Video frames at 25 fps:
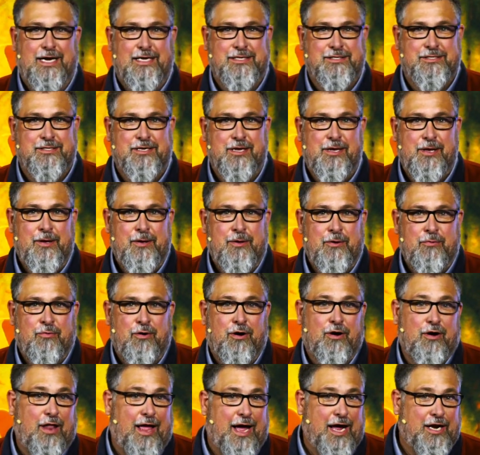us.
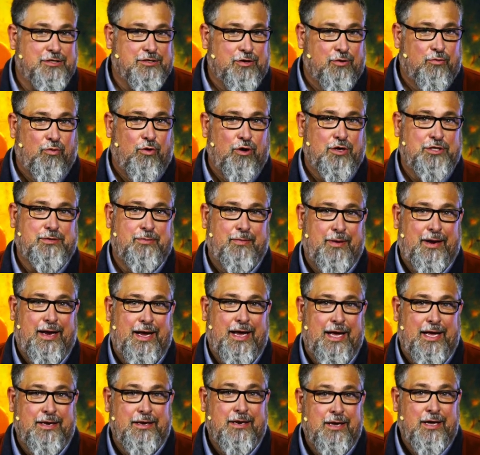We're glad you're worshiping
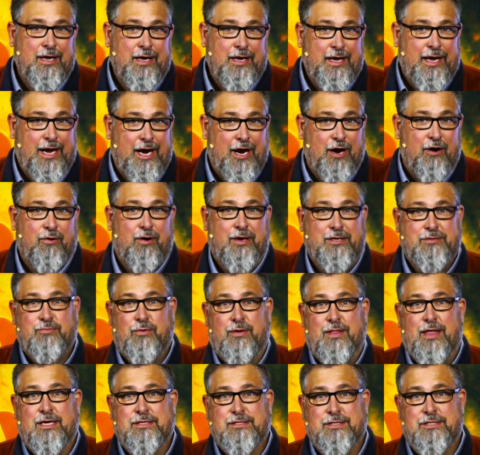in here us
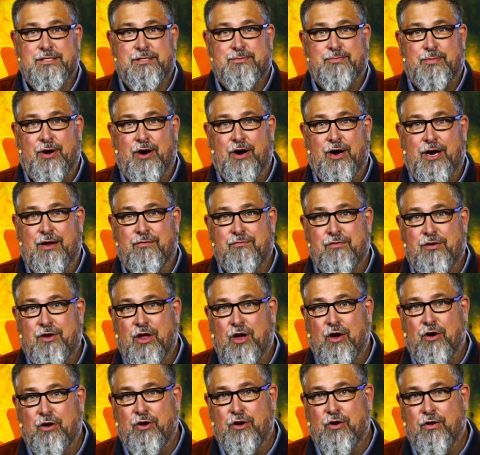with us in spirit, even
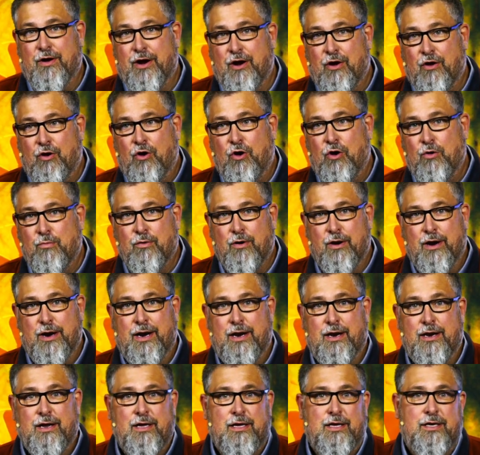though you're at home or
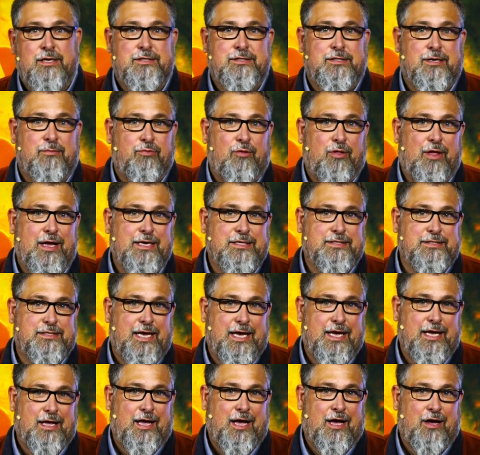in someplace
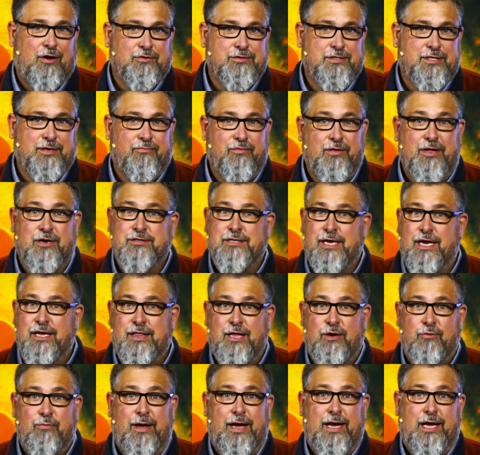else. If there's
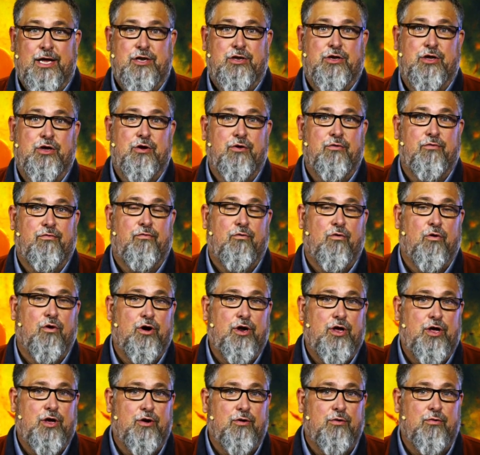anything we can do for
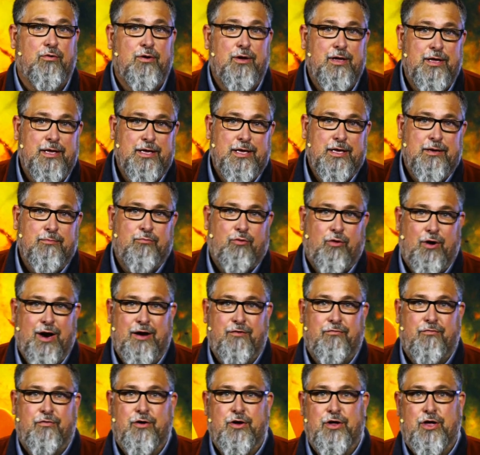you,
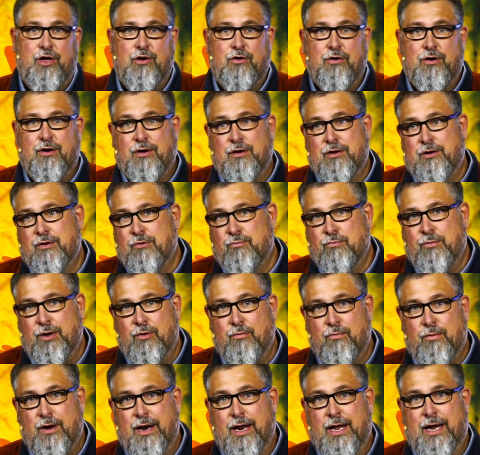pray for you. We
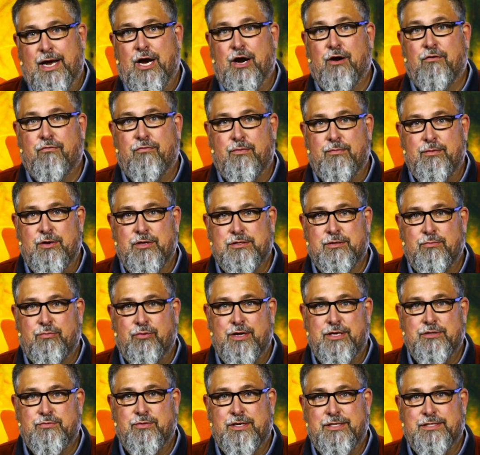want to hear from you, so
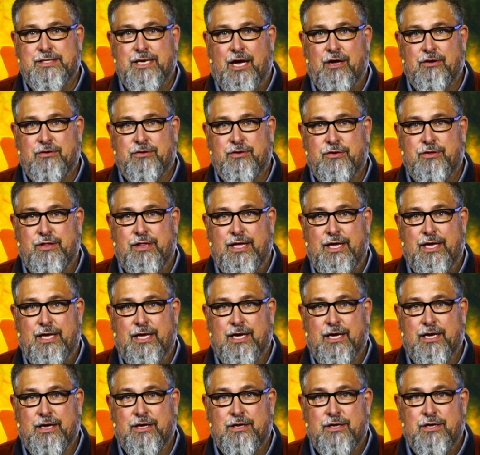please reach out to
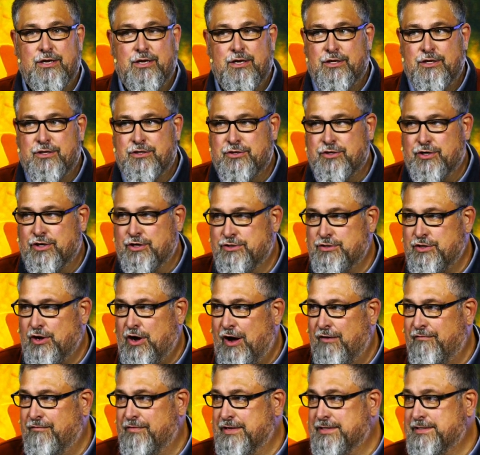the uh, church
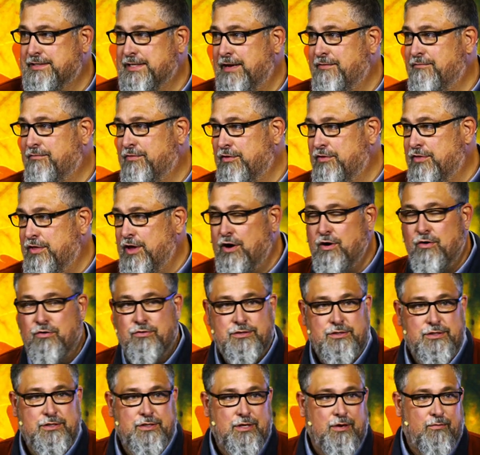office. And for
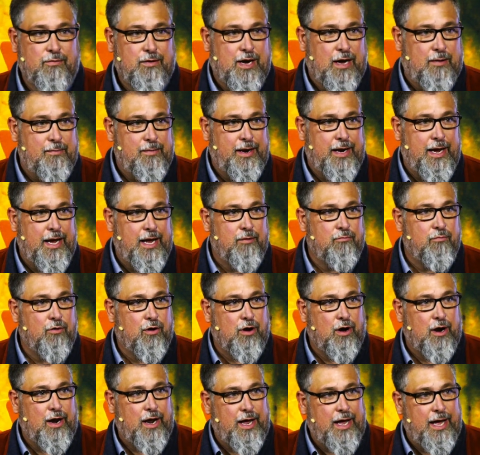those who are coming in, we're
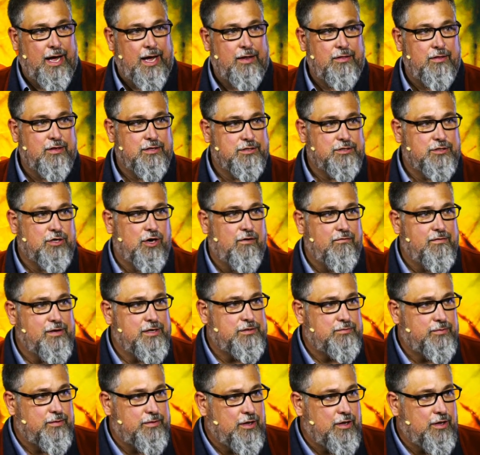going to end the service